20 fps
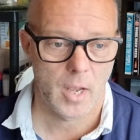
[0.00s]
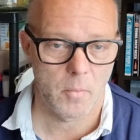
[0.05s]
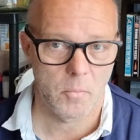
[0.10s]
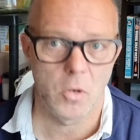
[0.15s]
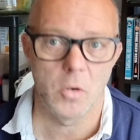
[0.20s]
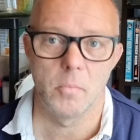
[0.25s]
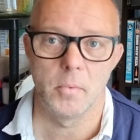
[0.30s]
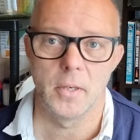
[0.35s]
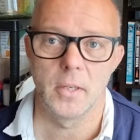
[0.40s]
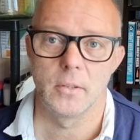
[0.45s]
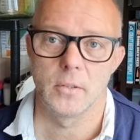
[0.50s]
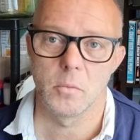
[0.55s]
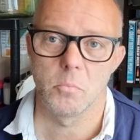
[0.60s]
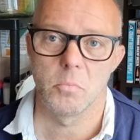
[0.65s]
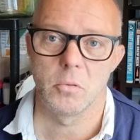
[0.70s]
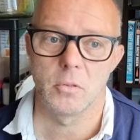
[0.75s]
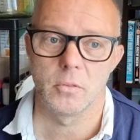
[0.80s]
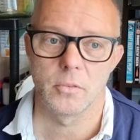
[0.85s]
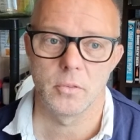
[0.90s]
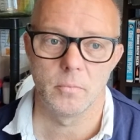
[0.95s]
I'm hoping he should
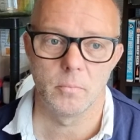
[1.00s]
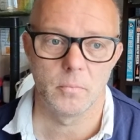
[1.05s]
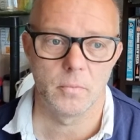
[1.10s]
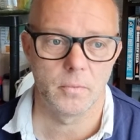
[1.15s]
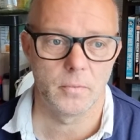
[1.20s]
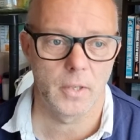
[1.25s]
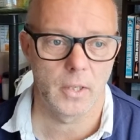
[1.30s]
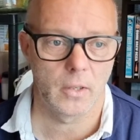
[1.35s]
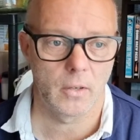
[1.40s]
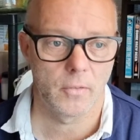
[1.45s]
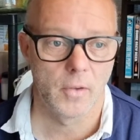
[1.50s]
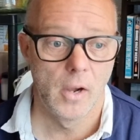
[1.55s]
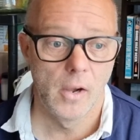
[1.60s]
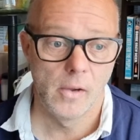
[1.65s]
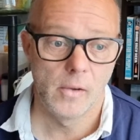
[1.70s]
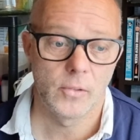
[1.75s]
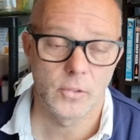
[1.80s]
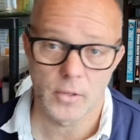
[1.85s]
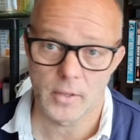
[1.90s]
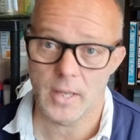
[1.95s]
pull something up.
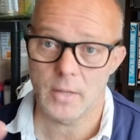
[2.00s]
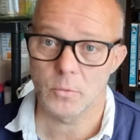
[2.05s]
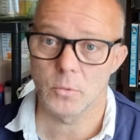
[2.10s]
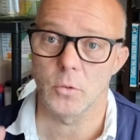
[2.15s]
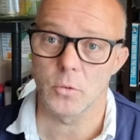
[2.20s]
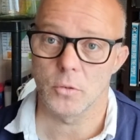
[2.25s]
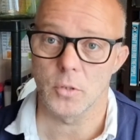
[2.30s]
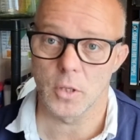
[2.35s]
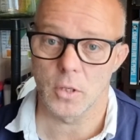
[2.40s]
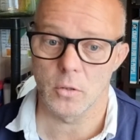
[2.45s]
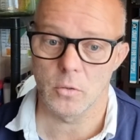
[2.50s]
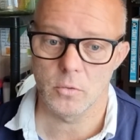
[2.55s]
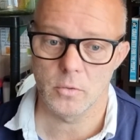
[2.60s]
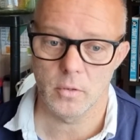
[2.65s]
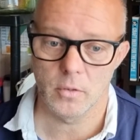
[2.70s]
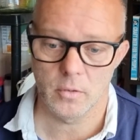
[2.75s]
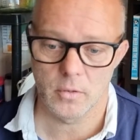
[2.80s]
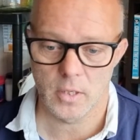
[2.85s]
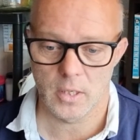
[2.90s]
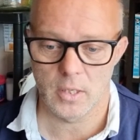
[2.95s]
So that was good
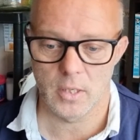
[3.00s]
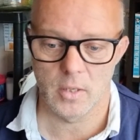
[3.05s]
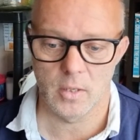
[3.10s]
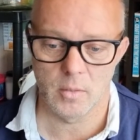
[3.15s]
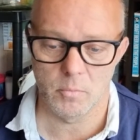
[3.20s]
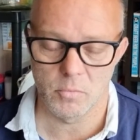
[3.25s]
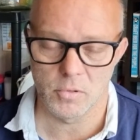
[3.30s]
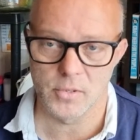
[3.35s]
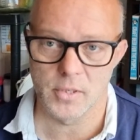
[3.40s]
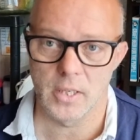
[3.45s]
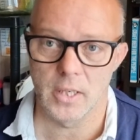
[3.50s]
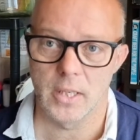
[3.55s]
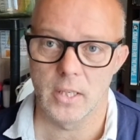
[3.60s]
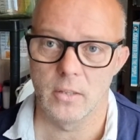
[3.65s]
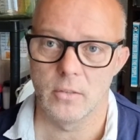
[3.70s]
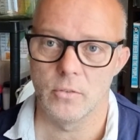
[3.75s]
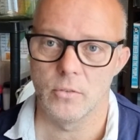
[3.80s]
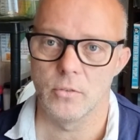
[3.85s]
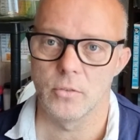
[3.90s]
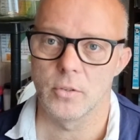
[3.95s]
news. The
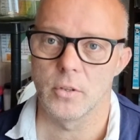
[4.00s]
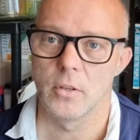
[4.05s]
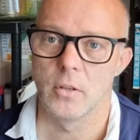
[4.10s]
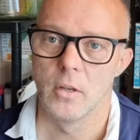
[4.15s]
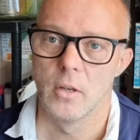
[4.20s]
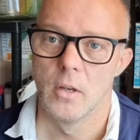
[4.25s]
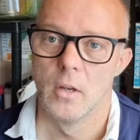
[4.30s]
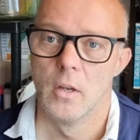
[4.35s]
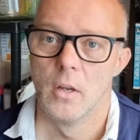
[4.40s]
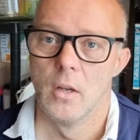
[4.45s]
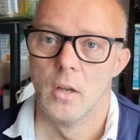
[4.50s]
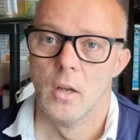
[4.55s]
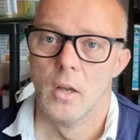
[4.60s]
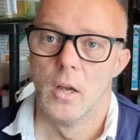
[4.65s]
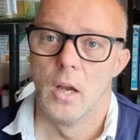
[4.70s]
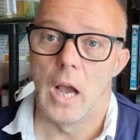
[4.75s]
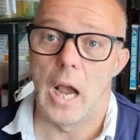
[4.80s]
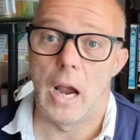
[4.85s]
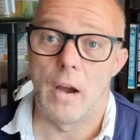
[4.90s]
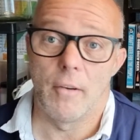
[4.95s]
Brazilians
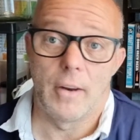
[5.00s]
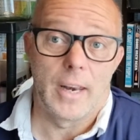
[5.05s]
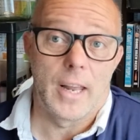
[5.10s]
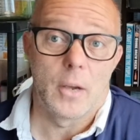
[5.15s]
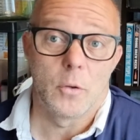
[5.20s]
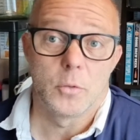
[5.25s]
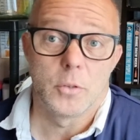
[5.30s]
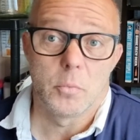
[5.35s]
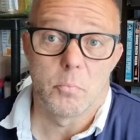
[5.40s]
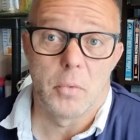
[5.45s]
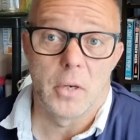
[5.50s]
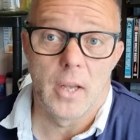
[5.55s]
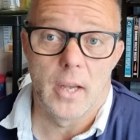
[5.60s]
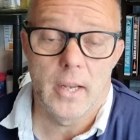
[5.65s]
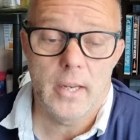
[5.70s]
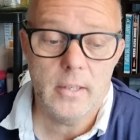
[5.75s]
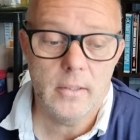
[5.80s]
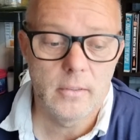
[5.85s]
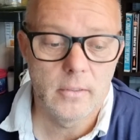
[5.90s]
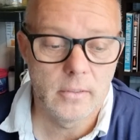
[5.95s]
are allowed to
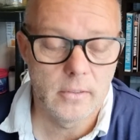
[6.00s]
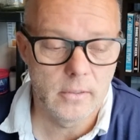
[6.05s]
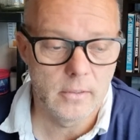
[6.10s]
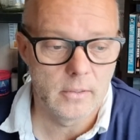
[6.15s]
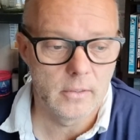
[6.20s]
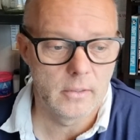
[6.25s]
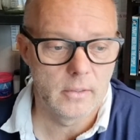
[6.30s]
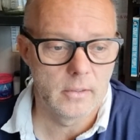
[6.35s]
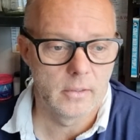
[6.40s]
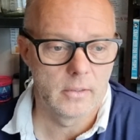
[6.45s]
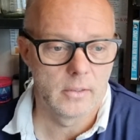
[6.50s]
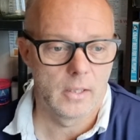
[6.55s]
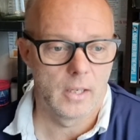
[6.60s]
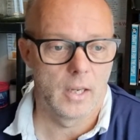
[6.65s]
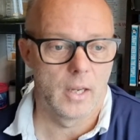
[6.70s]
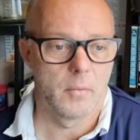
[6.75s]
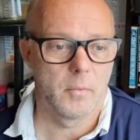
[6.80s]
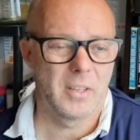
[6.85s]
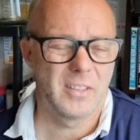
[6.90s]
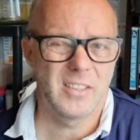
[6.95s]
play.
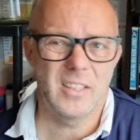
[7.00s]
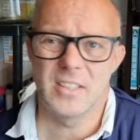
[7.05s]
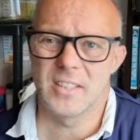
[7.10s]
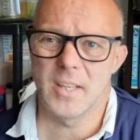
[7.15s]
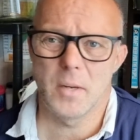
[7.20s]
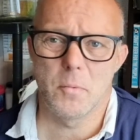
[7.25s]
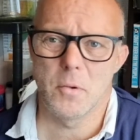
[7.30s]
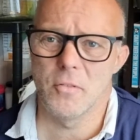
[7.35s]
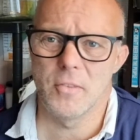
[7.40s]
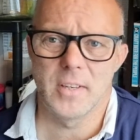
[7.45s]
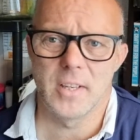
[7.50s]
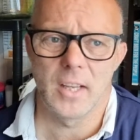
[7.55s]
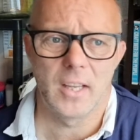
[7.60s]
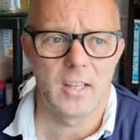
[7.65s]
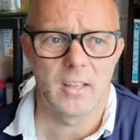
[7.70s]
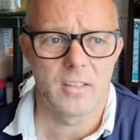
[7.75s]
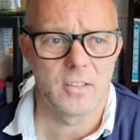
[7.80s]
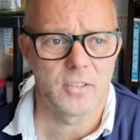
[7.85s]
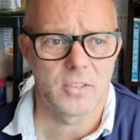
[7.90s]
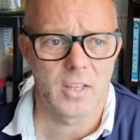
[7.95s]
It did seem a
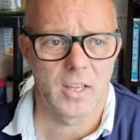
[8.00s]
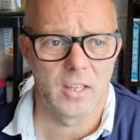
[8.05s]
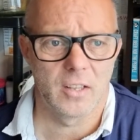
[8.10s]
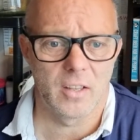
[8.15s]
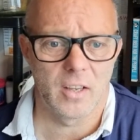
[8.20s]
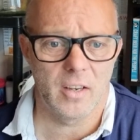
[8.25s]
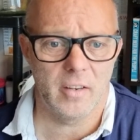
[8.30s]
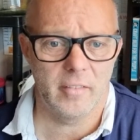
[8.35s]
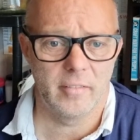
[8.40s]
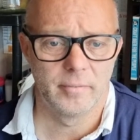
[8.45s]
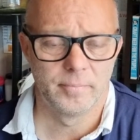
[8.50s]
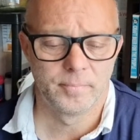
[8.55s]
ridiculous thing that